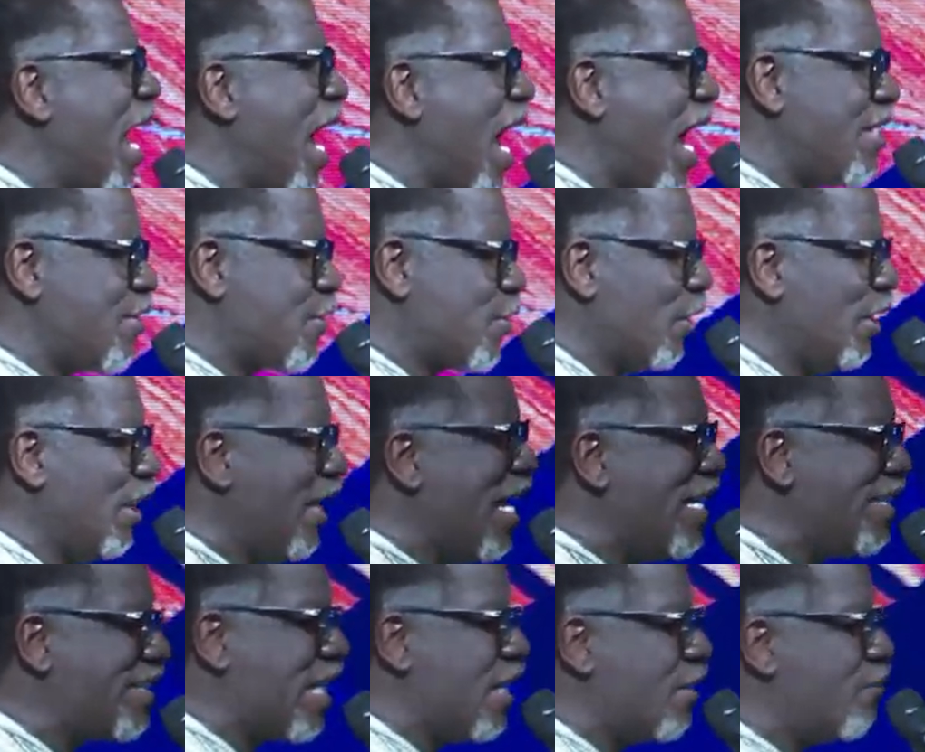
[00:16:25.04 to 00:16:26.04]

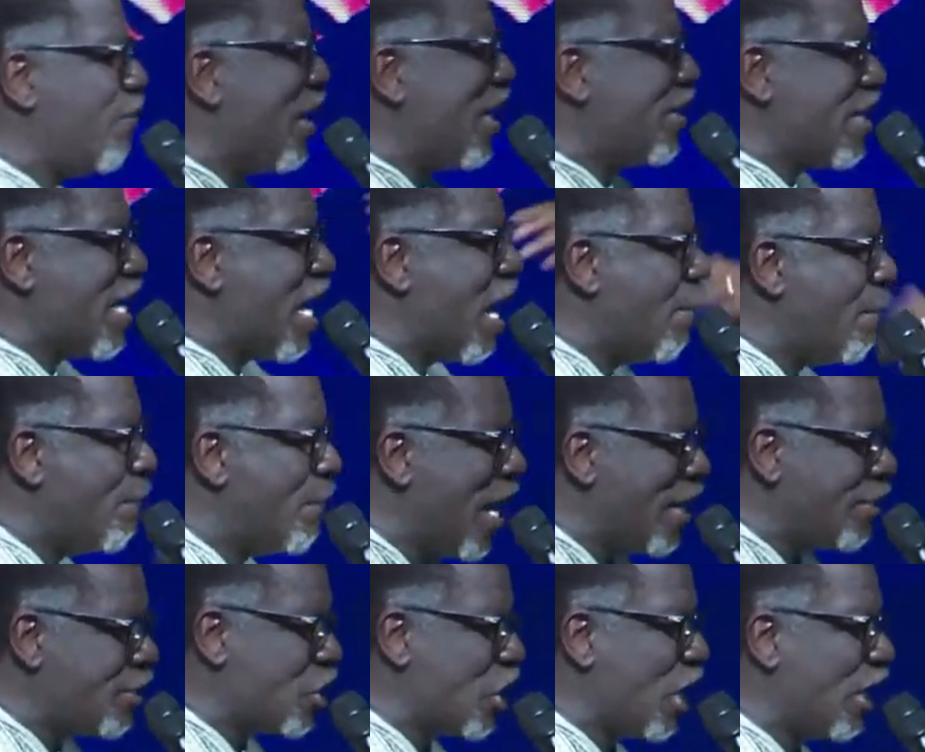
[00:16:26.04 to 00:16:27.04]
isolated, but they are
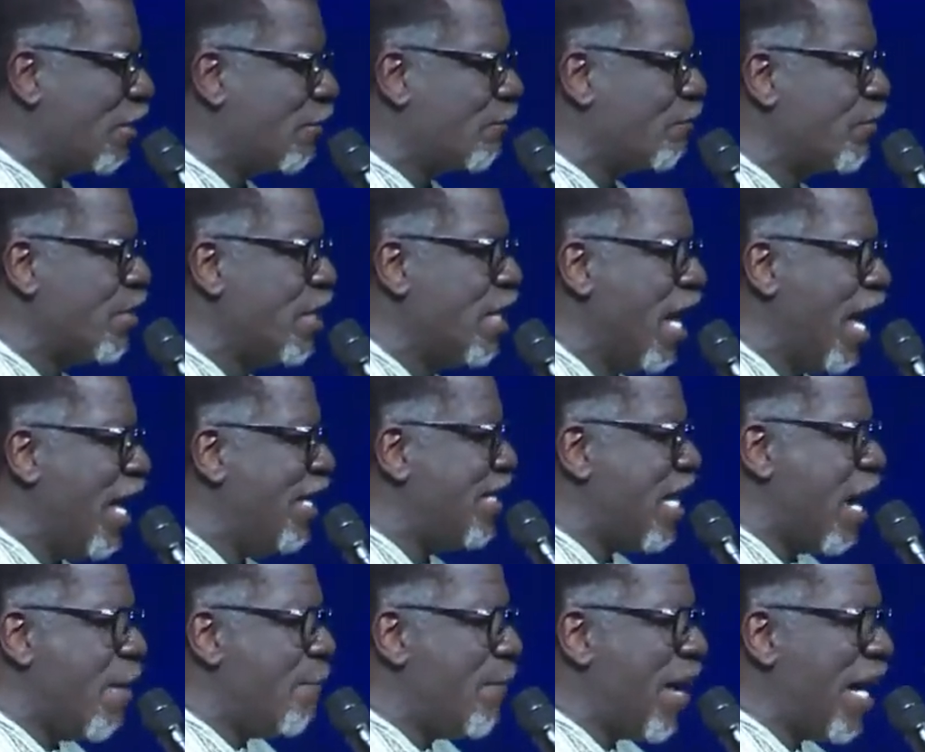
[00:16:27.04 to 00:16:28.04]
marching. And they
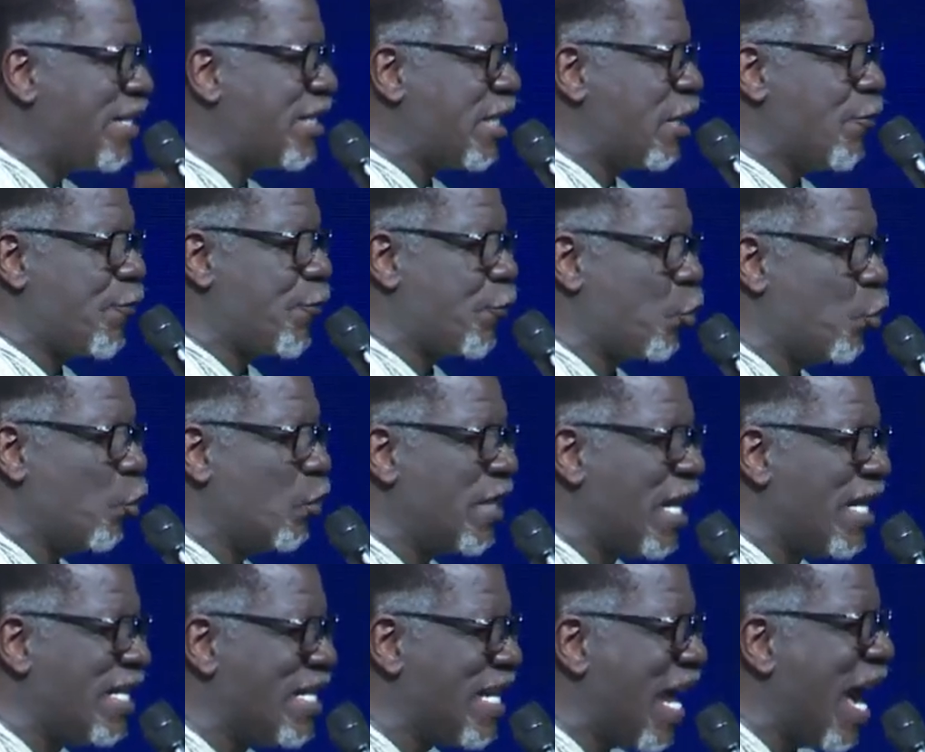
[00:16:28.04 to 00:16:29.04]
are marching through the
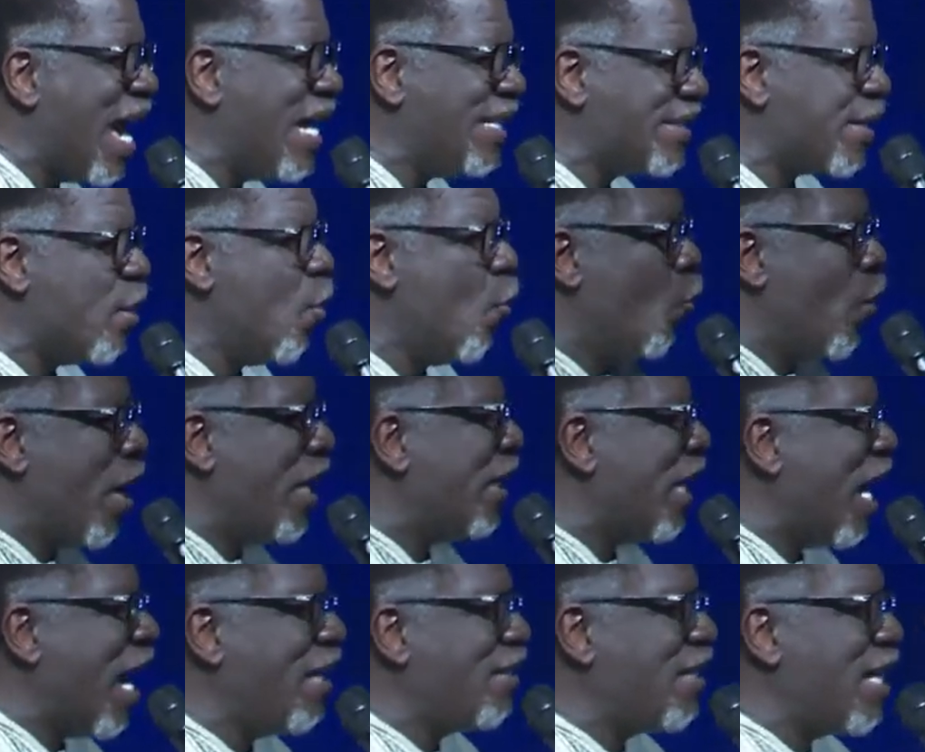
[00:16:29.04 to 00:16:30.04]
night when
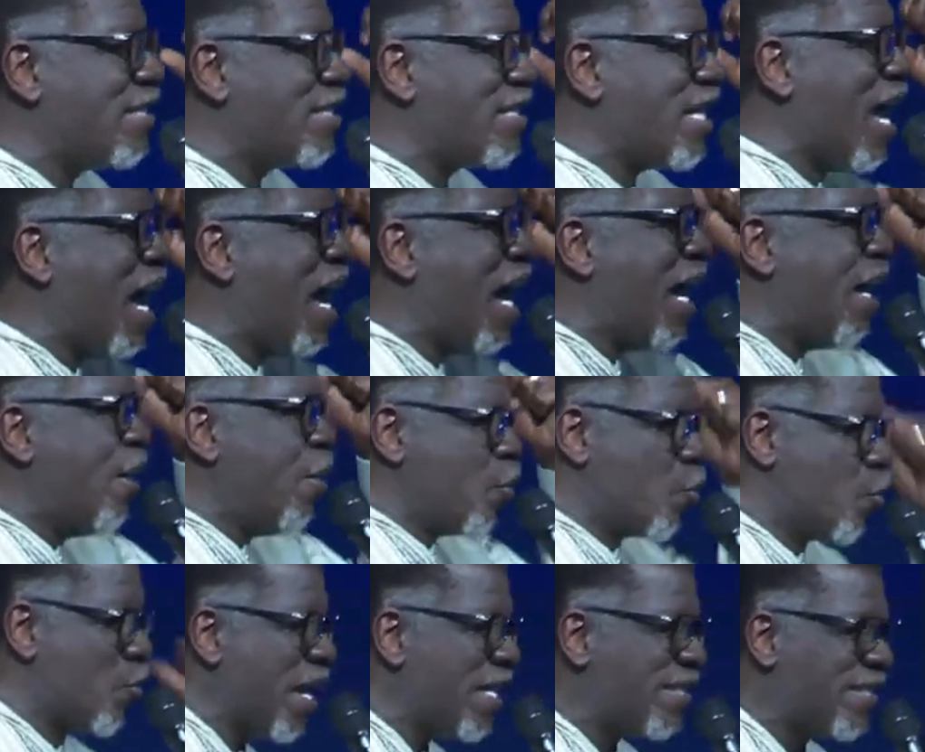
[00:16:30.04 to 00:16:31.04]
others are
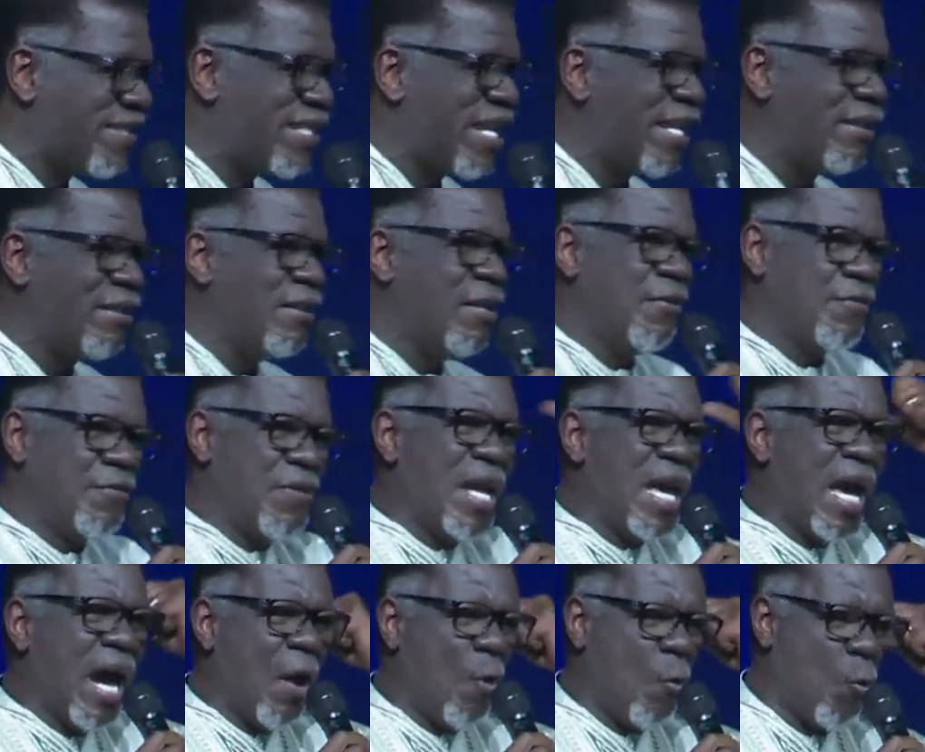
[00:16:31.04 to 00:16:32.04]
resting. They
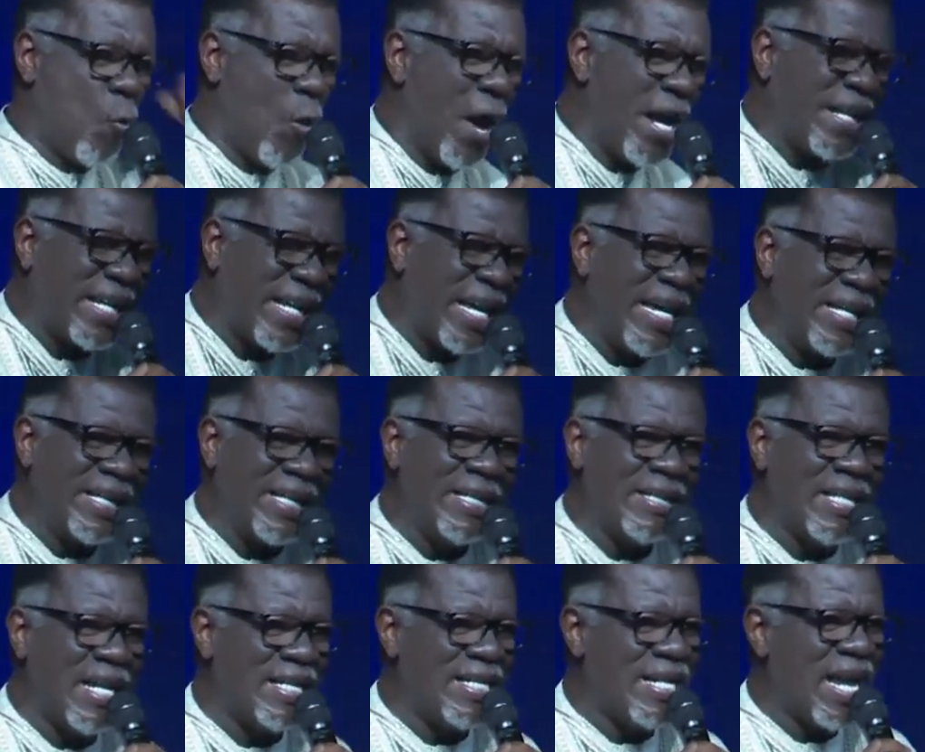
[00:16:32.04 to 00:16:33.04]
are working in
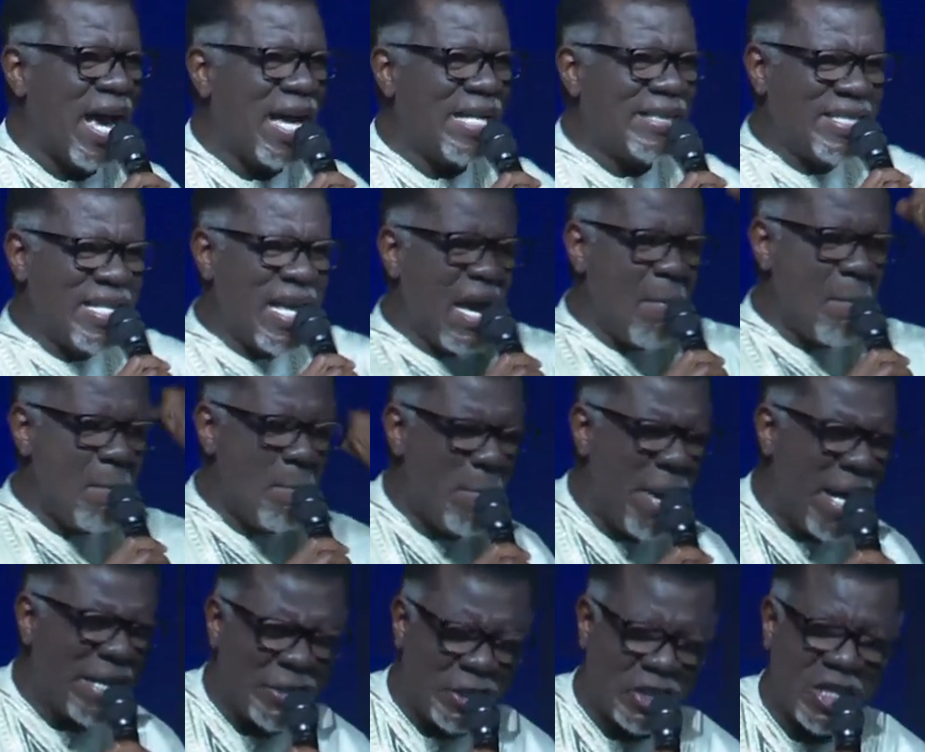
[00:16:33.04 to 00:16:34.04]
the night. They are
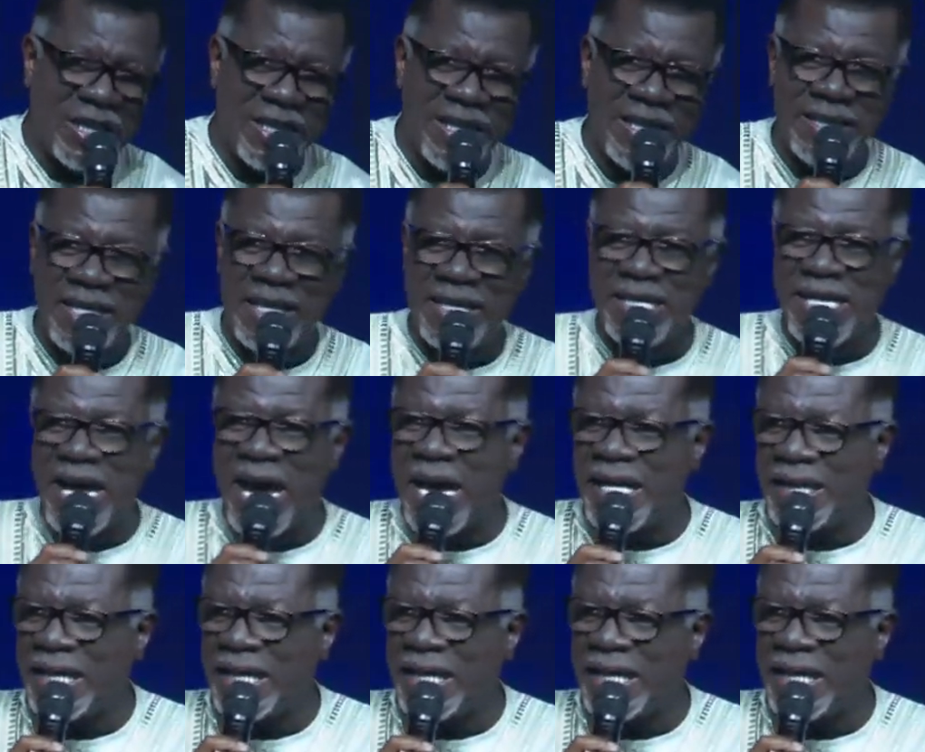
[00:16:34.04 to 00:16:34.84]
marching in the night.